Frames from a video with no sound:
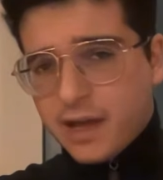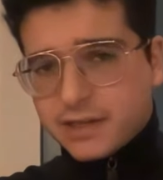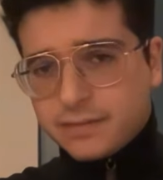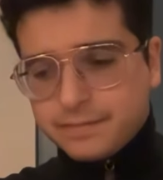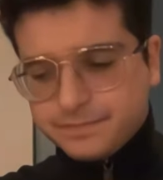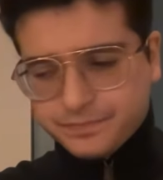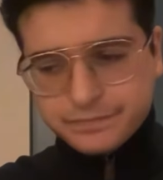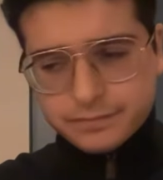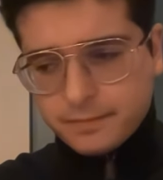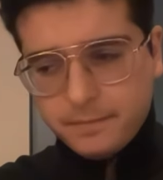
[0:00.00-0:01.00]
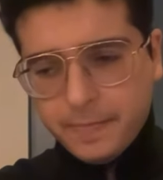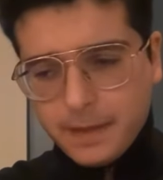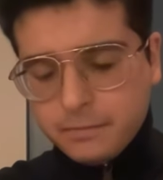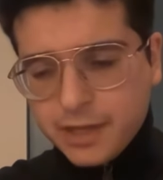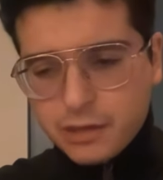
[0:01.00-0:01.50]
that
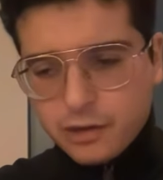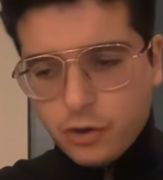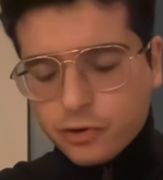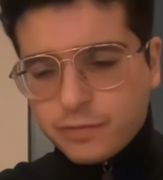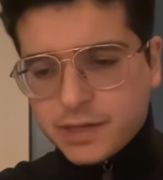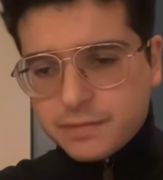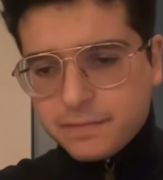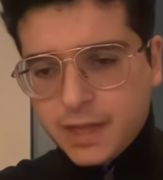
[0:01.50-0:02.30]
is not an argument.